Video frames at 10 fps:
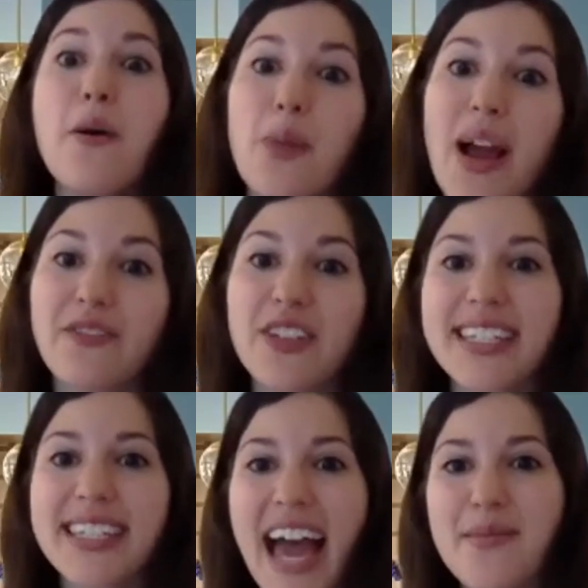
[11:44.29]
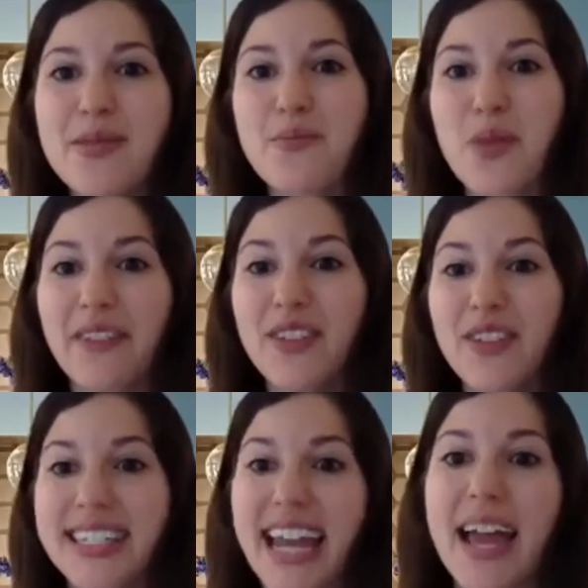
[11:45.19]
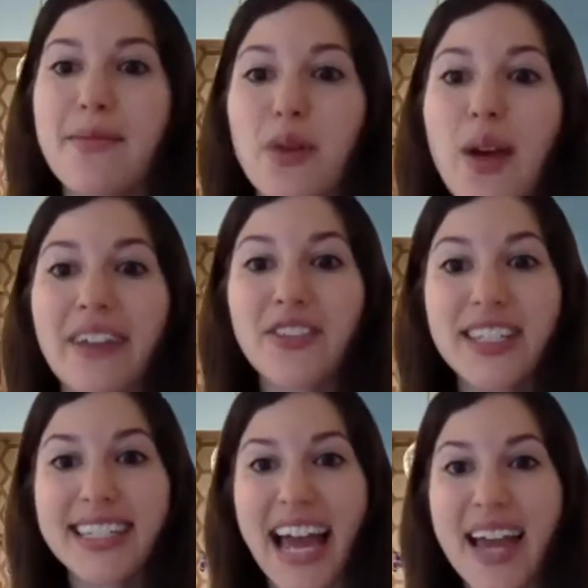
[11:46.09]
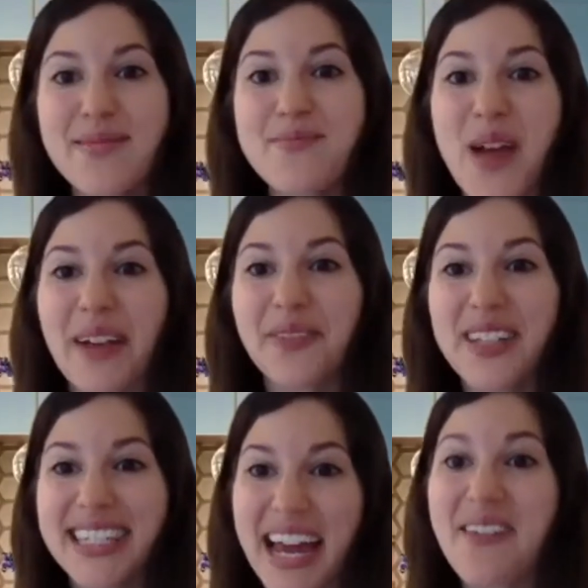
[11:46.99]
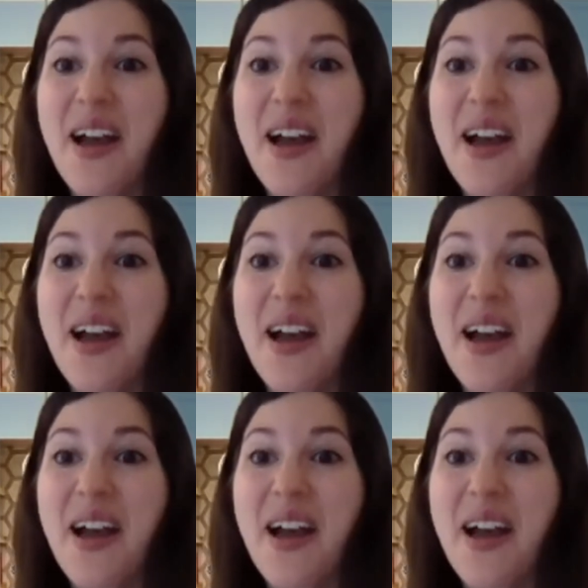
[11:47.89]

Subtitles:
breakfast time and breakfast time, breakfast time and breakfast time,